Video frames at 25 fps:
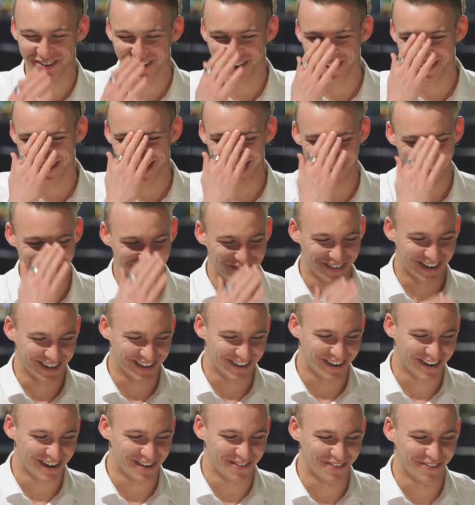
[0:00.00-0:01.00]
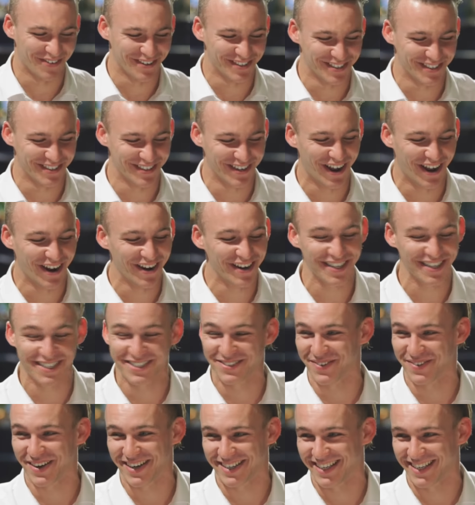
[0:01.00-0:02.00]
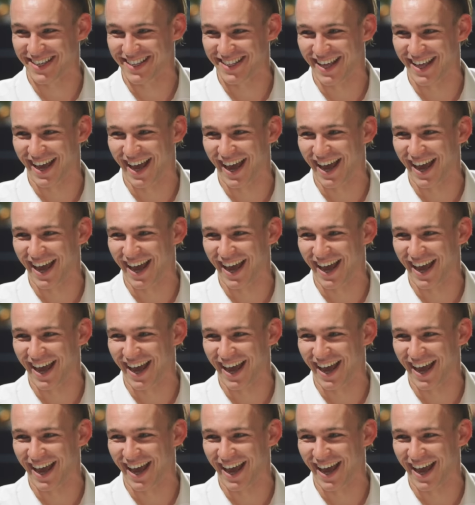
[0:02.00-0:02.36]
you know that. Oh my God, I was not expecting